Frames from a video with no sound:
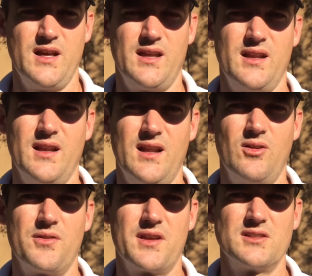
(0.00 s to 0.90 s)
Yeah, and I
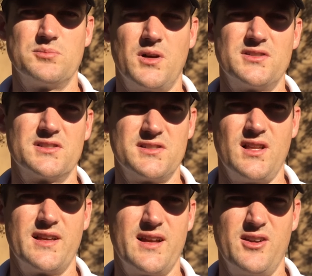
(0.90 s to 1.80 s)
don't think it's much
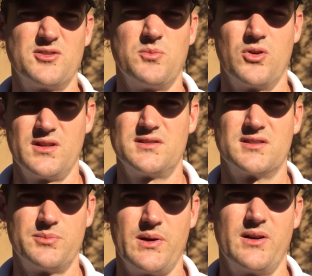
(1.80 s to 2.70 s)
excelling out here. It's more this
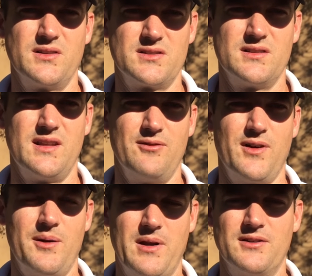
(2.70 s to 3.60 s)
experience and that
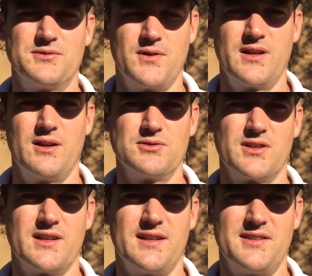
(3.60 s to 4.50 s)
environment. Mm-hmm. It was funny. I was
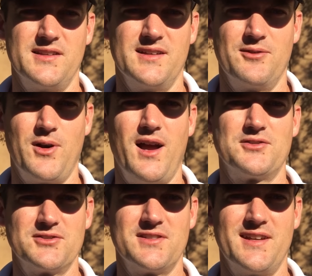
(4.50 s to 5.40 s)
looking at the
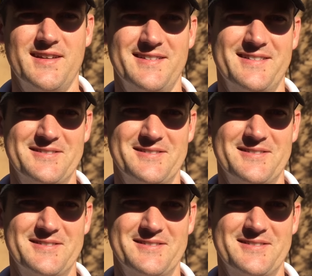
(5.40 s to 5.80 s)
rosters today.